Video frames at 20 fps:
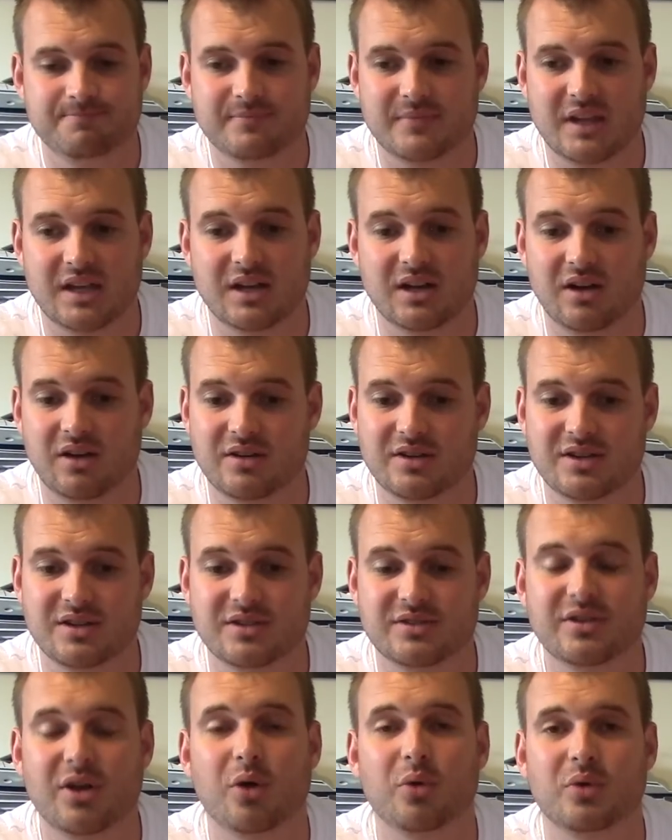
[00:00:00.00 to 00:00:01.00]
You know, you
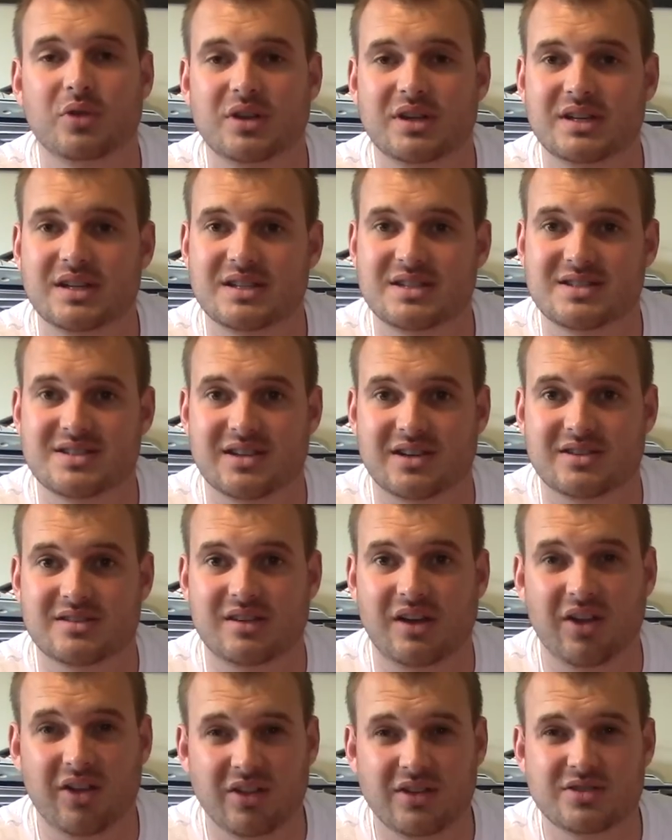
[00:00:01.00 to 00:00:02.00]
don't really need
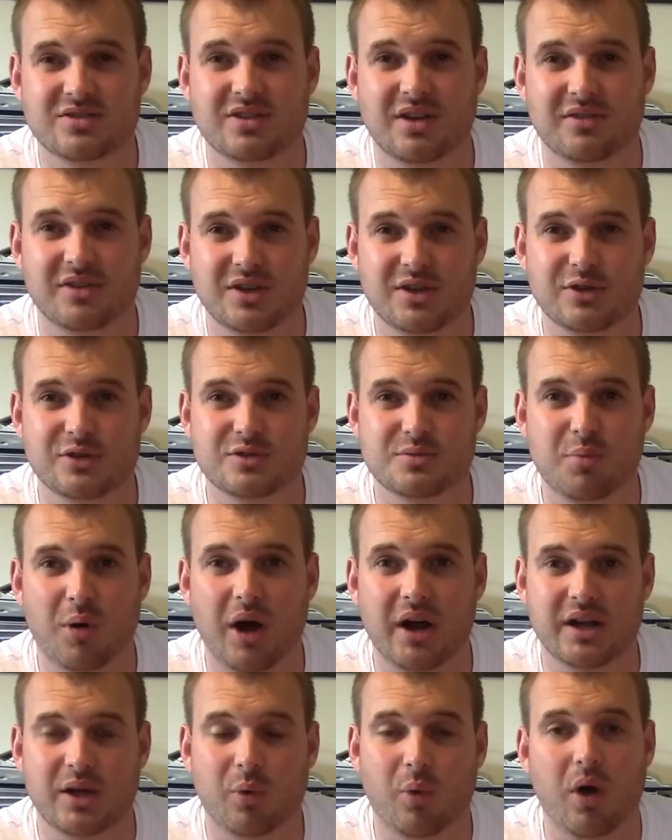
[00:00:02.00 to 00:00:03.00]
6-cell unless you have a huge
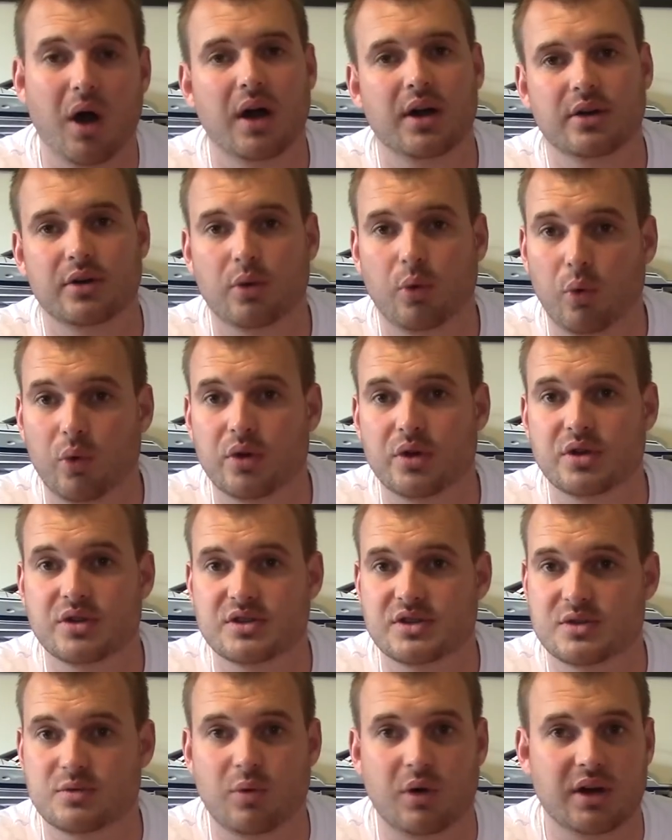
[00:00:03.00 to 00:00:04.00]
body of water or you
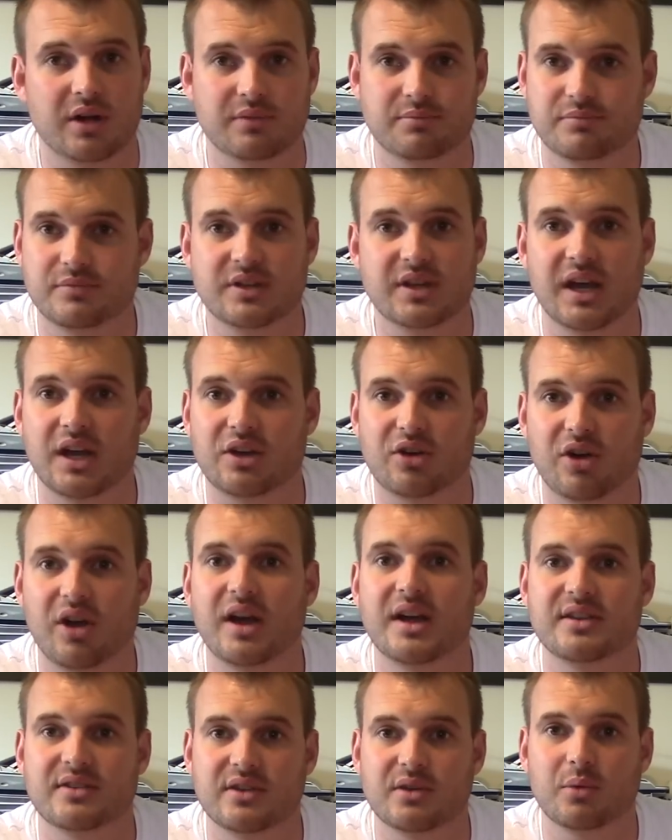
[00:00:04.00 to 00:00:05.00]
just want to get
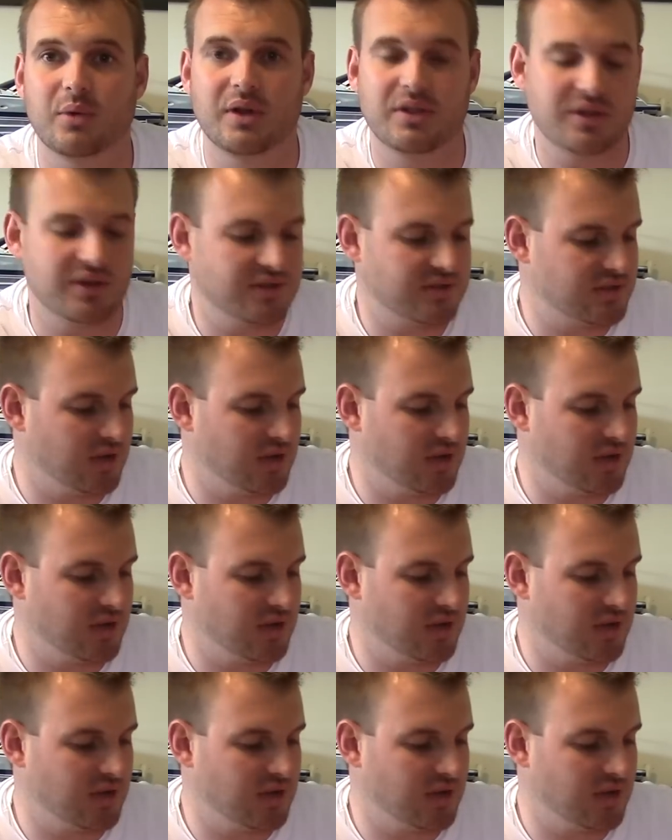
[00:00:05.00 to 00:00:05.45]
crazy with it.